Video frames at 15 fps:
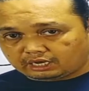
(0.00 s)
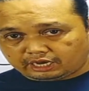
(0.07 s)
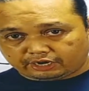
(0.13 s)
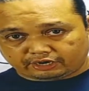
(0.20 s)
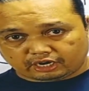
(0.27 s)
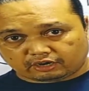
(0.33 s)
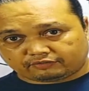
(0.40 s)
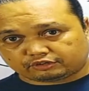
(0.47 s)

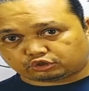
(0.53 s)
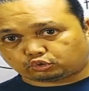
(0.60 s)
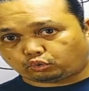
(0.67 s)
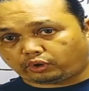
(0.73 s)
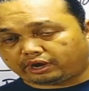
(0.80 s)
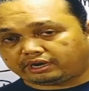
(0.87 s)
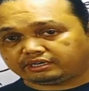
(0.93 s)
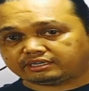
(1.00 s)
area of a
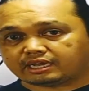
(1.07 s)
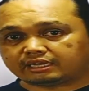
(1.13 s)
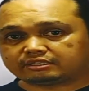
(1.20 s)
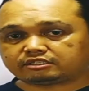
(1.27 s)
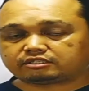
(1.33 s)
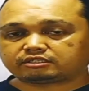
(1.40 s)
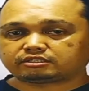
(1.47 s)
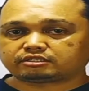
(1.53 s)
square,
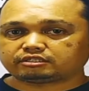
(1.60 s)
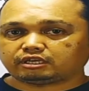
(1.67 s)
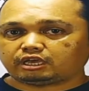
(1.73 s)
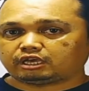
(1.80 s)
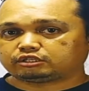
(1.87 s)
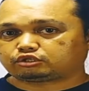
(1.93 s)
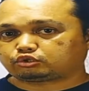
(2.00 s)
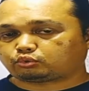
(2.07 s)
that's
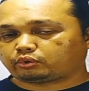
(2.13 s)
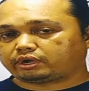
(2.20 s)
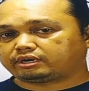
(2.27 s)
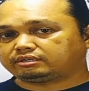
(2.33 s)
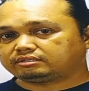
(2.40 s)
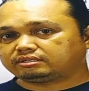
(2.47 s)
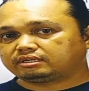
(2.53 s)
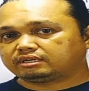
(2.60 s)
s squared.